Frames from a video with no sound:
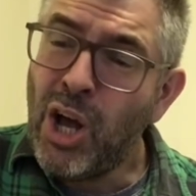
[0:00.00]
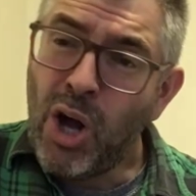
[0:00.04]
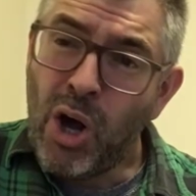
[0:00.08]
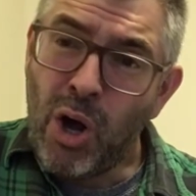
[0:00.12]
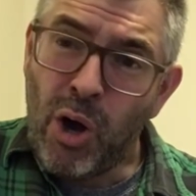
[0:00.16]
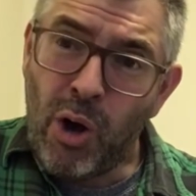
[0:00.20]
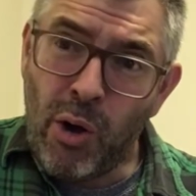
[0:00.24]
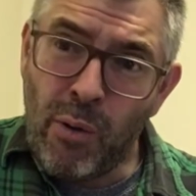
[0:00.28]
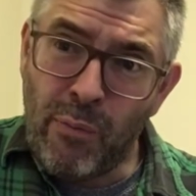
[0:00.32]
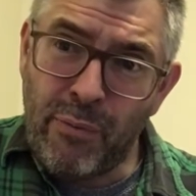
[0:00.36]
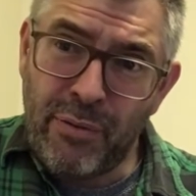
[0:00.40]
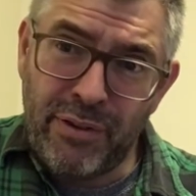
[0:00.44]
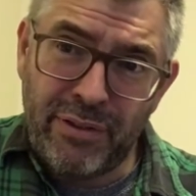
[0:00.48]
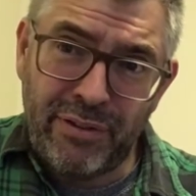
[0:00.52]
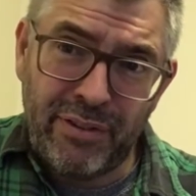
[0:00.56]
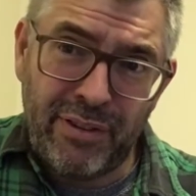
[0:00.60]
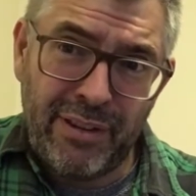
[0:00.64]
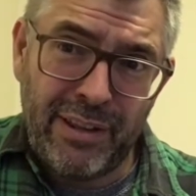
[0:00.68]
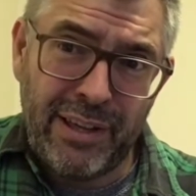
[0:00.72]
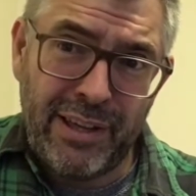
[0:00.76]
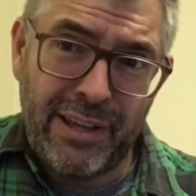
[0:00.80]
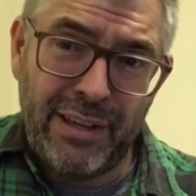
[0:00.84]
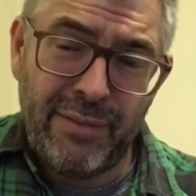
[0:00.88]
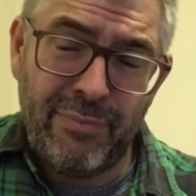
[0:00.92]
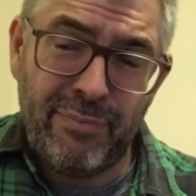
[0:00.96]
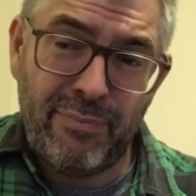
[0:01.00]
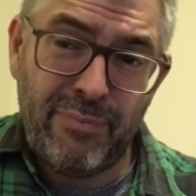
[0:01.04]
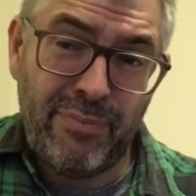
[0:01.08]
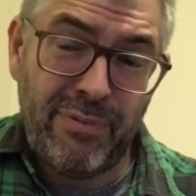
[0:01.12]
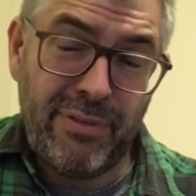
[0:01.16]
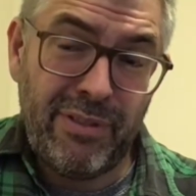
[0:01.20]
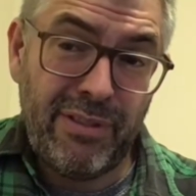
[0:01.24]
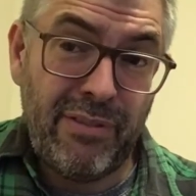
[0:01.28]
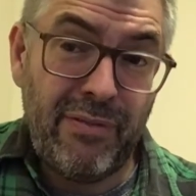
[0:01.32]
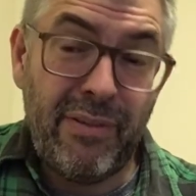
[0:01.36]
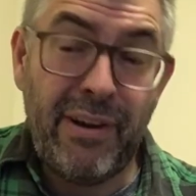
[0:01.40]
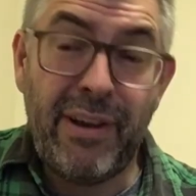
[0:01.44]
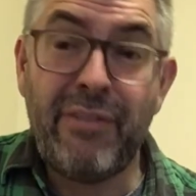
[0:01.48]
Obviously,
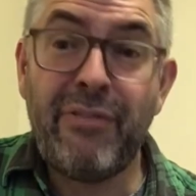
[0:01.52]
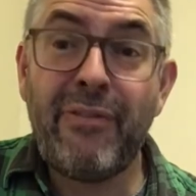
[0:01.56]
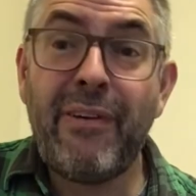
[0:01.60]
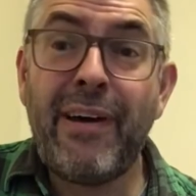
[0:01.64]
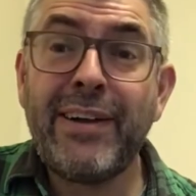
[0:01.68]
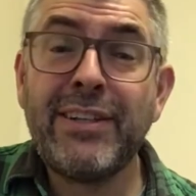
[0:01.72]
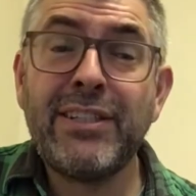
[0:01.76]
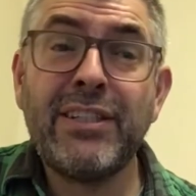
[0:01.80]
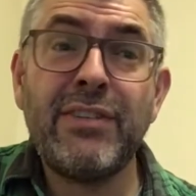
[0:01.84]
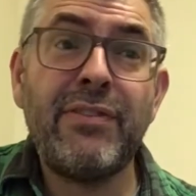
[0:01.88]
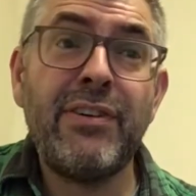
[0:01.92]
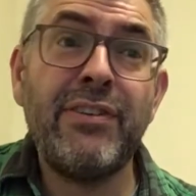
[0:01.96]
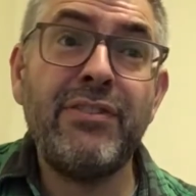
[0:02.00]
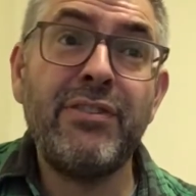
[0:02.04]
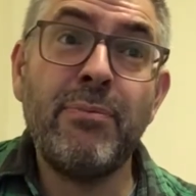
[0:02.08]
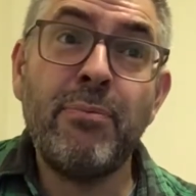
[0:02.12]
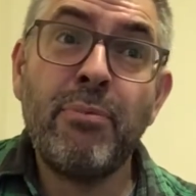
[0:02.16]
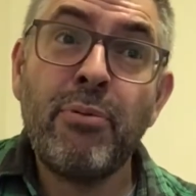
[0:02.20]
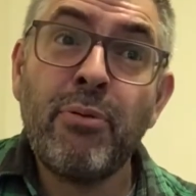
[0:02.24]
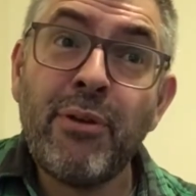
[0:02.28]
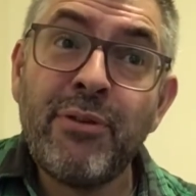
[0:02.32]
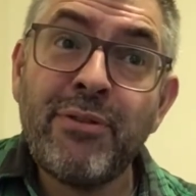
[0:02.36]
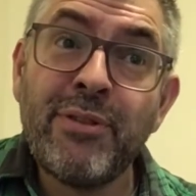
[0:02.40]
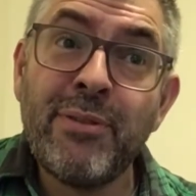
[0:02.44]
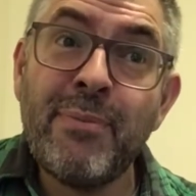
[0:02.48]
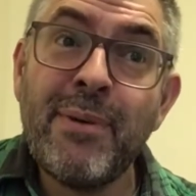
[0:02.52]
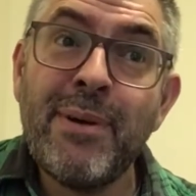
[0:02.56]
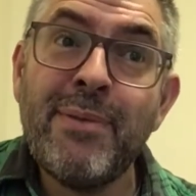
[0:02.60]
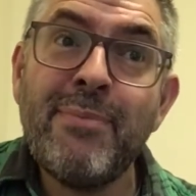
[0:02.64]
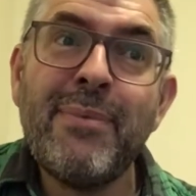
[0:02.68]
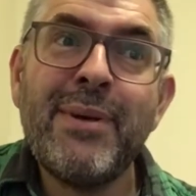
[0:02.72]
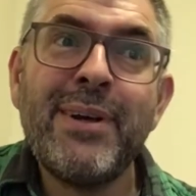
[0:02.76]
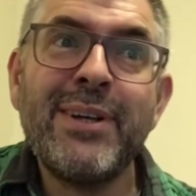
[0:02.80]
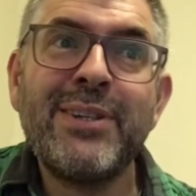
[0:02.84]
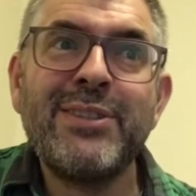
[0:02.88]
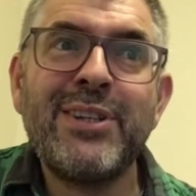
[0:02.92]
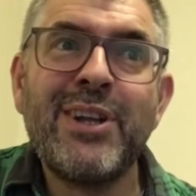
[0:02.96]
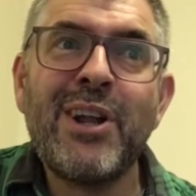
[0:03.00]
the very fact of his imprisonment
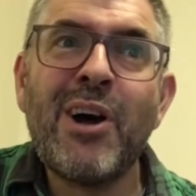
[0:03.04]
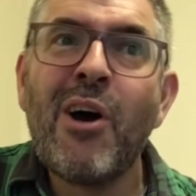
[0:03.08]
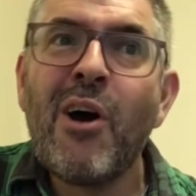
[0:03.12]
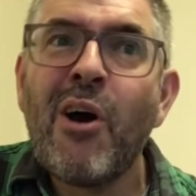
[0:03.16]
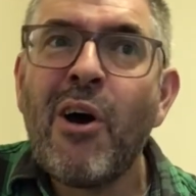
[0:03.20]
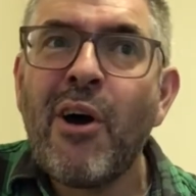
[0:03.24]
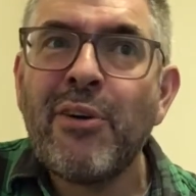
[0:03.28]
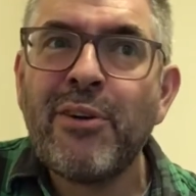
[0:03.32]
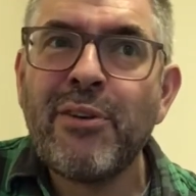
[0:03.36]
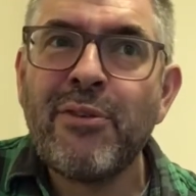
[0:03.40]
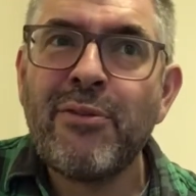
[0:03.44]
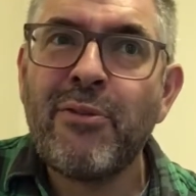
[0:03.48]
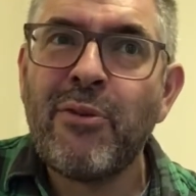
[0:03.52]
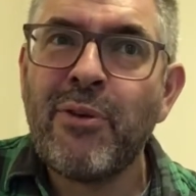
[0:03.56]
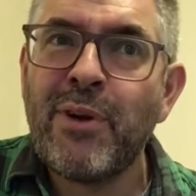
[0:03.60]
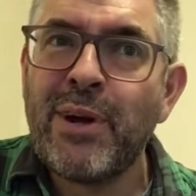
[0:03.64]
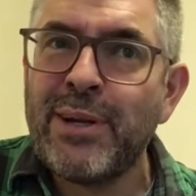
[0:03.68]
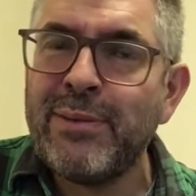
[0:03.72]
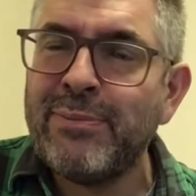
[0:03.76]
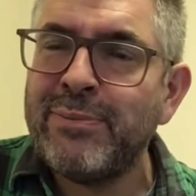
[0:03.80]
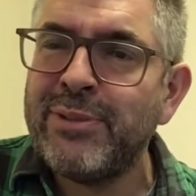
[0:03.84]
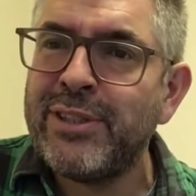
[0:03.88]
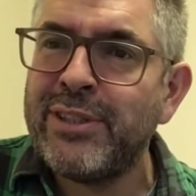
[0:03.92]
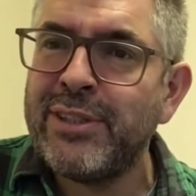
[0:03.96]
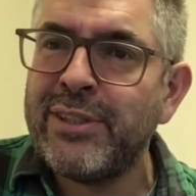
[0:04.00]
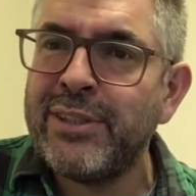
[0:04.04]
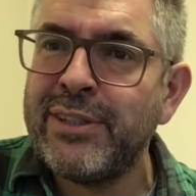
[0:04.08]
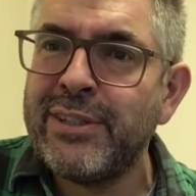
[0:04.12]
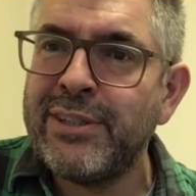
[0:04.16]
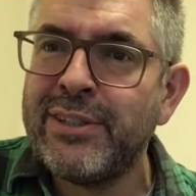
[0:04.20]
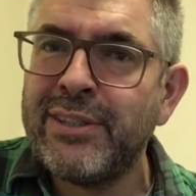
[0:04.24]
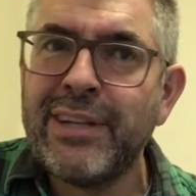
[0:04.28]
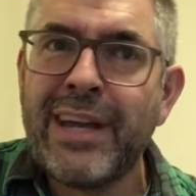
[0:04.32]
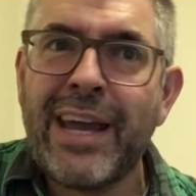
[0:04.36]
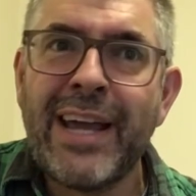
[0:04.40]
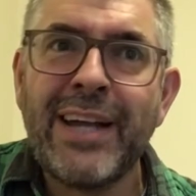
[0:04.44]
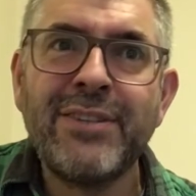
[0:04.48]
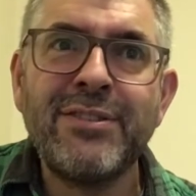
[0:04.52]
makes it harder for him
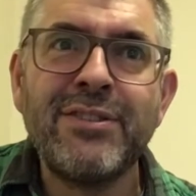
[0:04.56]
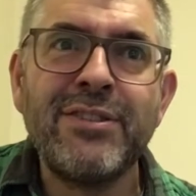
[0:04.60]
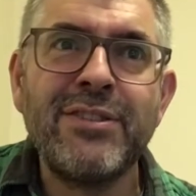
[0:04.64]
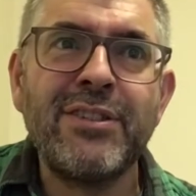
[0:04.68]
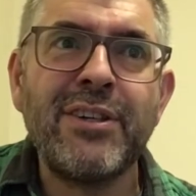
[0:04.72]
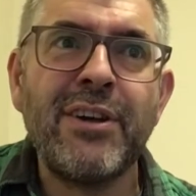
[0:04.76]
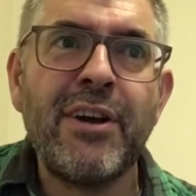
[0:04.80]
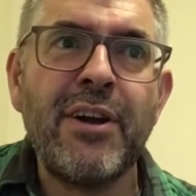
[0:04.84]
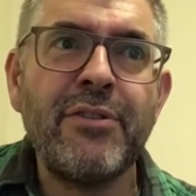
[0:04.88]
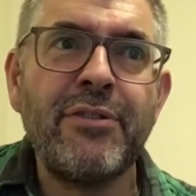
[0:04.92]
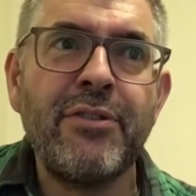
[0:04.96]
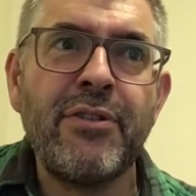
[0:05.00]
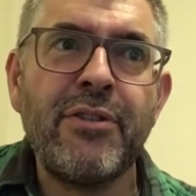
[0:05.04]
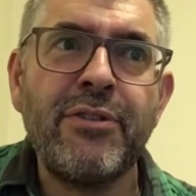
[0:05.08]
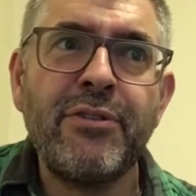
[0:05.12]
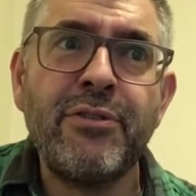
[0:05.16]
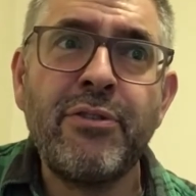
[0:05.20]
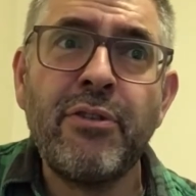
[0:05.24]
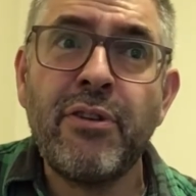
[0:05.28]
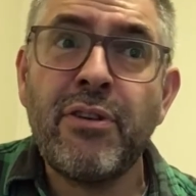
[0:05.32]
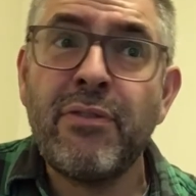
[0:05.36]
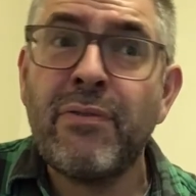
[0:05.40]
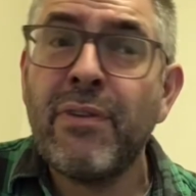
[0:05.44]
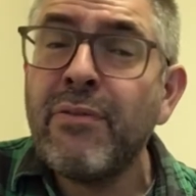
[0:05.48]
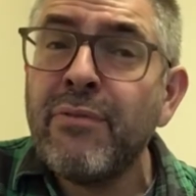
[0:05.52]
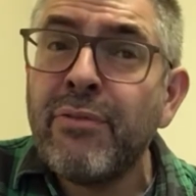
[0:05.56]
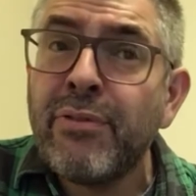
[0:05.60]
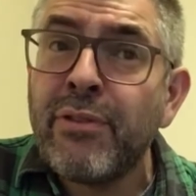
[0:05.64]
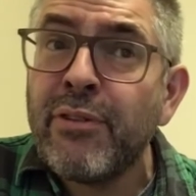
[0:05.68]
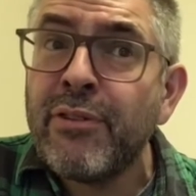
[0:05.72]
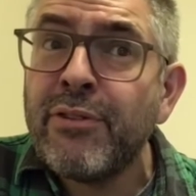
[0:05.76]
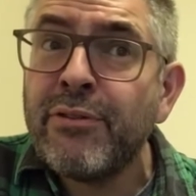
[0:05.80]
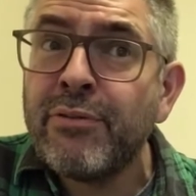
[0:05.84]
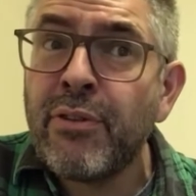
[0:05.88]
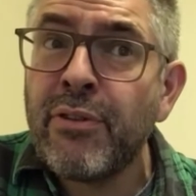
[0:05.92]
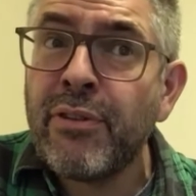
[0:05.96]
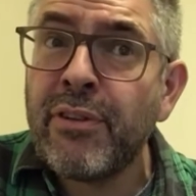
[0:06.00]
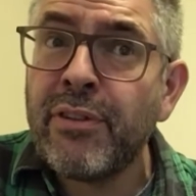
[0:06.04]
to exercise the sort of
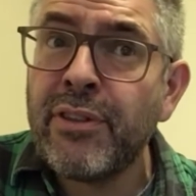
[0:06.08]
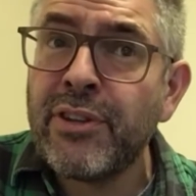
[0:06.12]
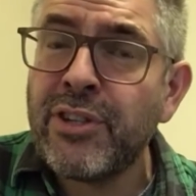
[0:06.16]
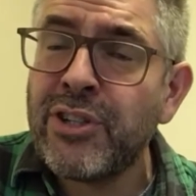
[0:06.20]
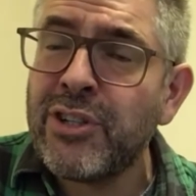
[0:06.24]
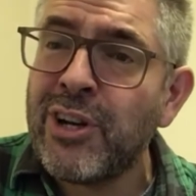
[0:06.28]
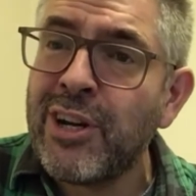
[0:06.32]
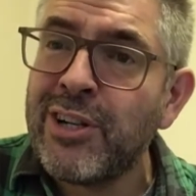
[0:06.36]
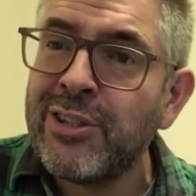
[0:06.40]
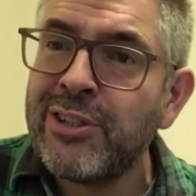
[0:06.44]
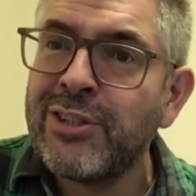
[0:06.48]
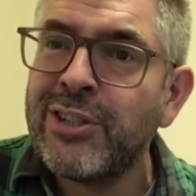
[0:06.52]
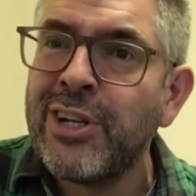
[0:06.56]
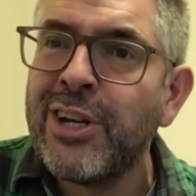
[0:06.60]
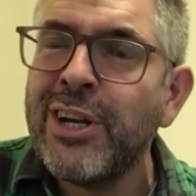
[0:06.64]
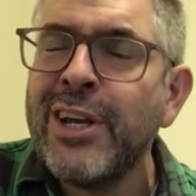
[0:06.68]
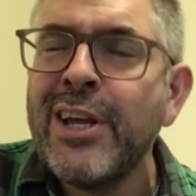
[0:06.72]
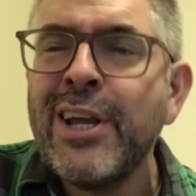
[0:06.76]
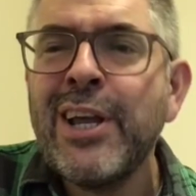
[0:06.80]
influence within the church